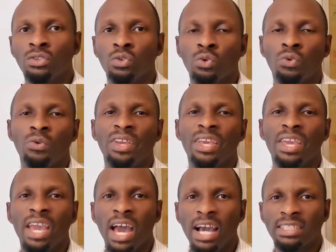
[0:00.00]
to
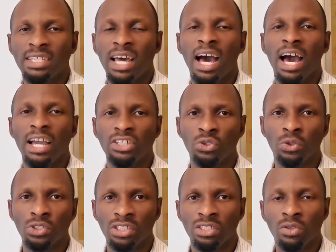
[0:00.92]
react
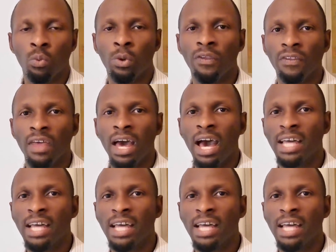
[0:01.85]
hydrogen with